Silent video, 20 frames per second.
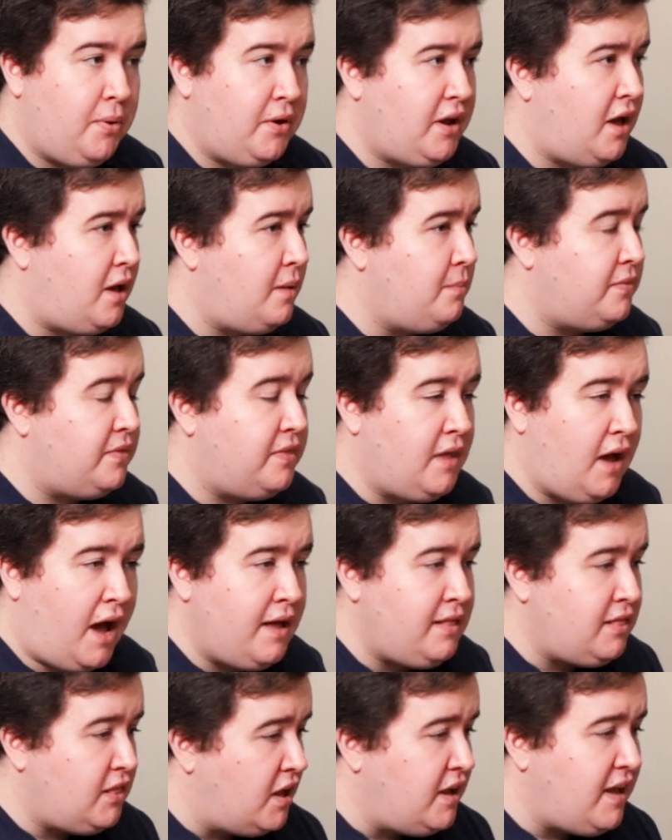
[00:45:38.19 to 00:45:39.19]
But
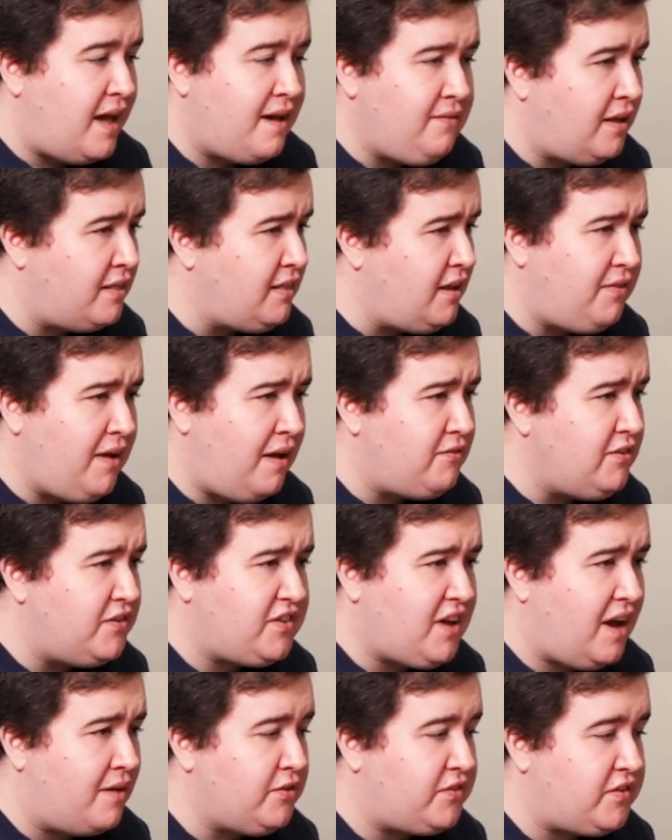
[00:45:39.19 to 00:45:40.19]
I love
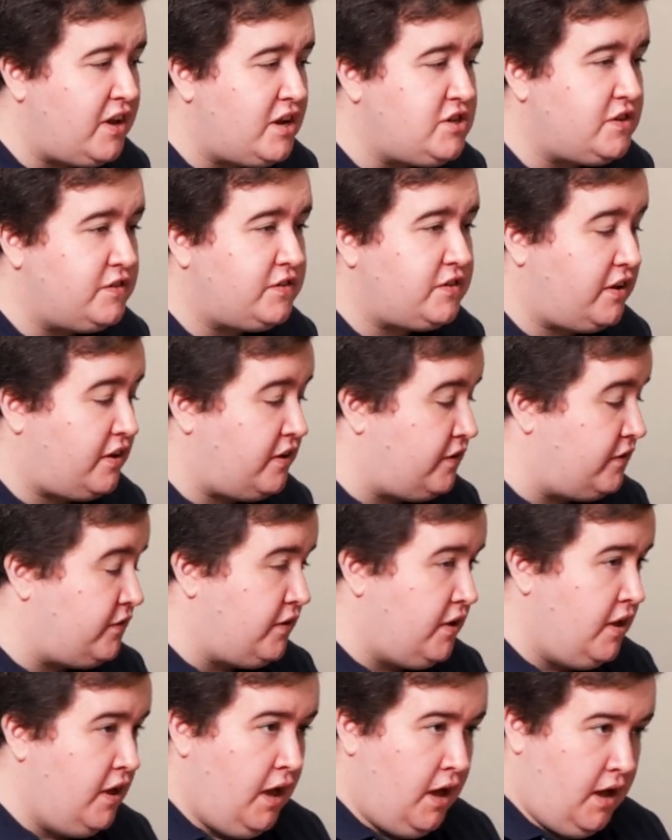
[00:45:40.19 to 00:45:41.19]
having these conversations
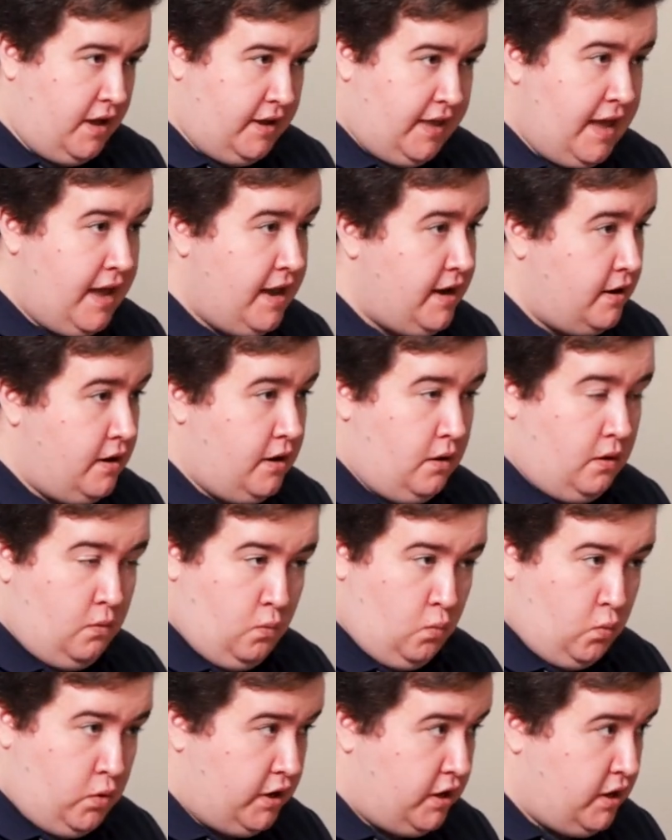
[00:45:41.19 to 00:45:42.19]
because, again,
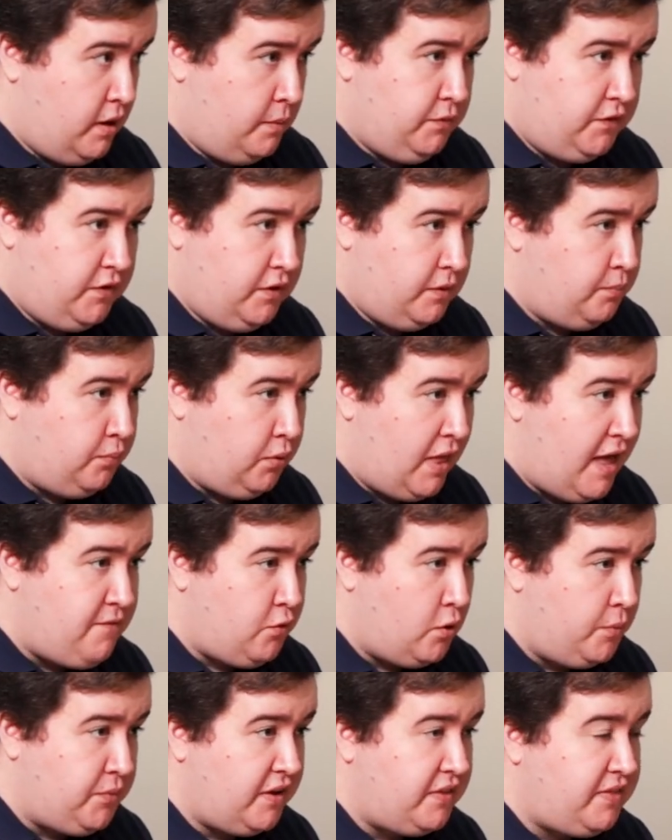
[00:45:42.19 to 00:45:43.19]
when it comes to
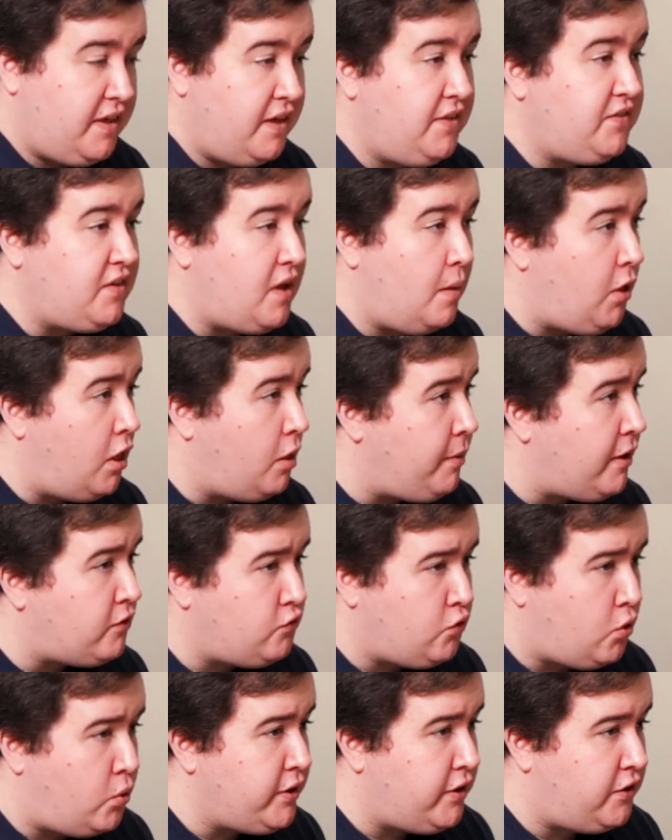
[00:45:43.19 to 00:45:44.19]
platforms like this, I'm all
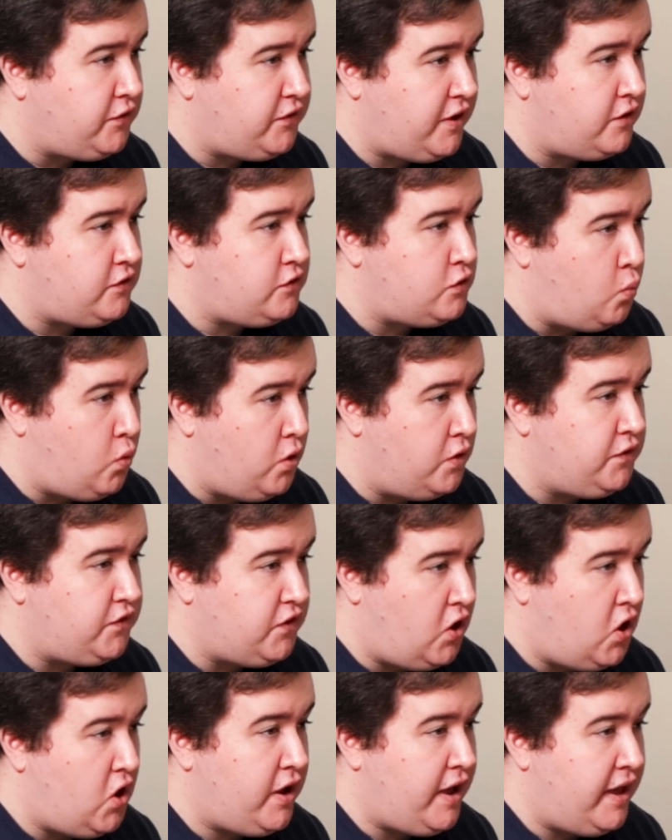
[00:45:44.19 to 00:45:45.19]
about growing our sector
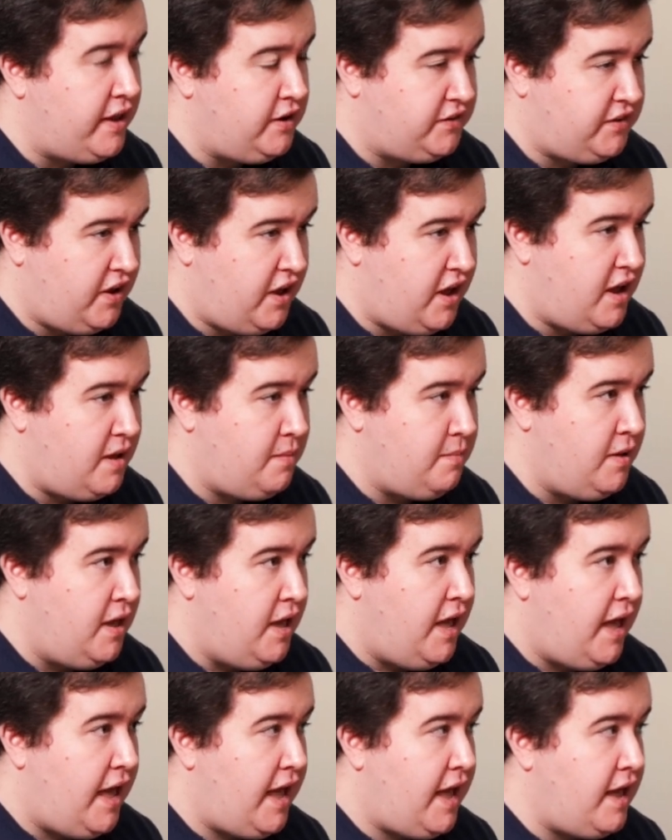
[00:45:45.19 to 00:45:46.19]
one song at a time
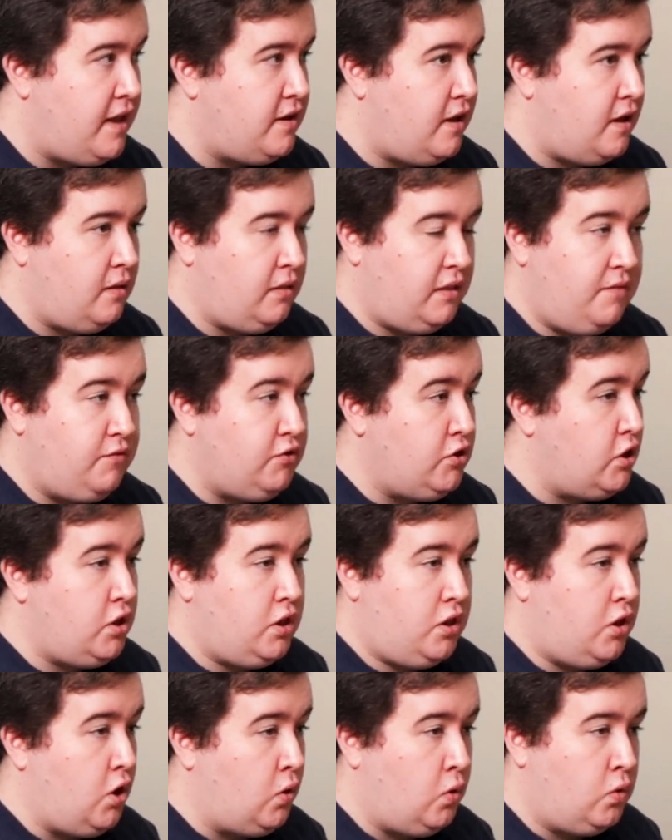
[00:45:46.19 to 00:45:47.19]
and
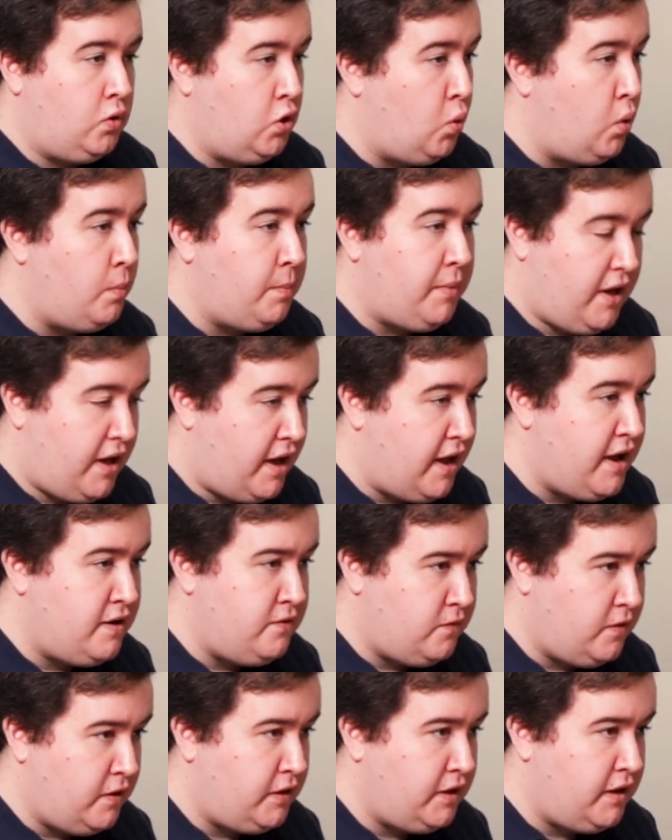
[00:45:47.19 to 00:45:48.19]
leaving no one
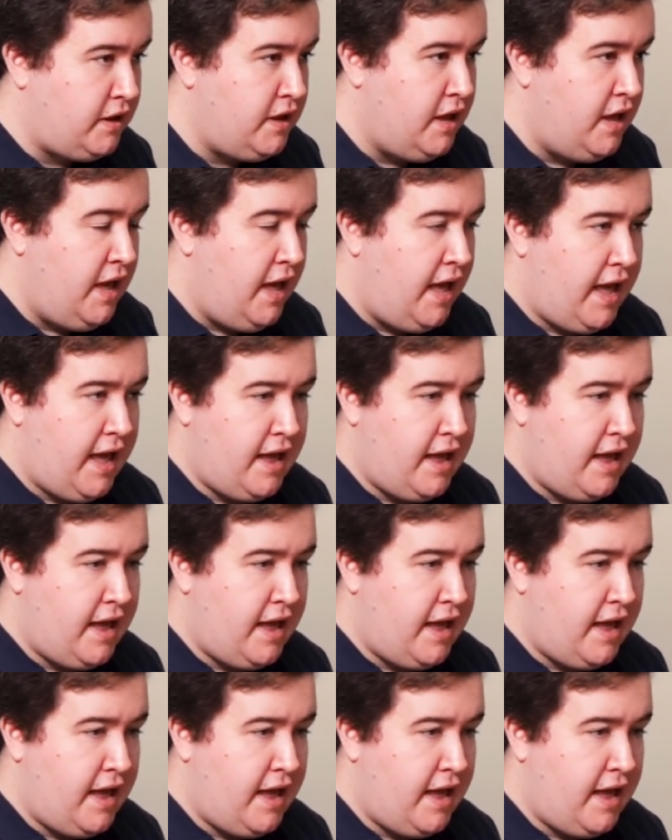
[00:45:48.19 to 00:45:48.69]
behind, really.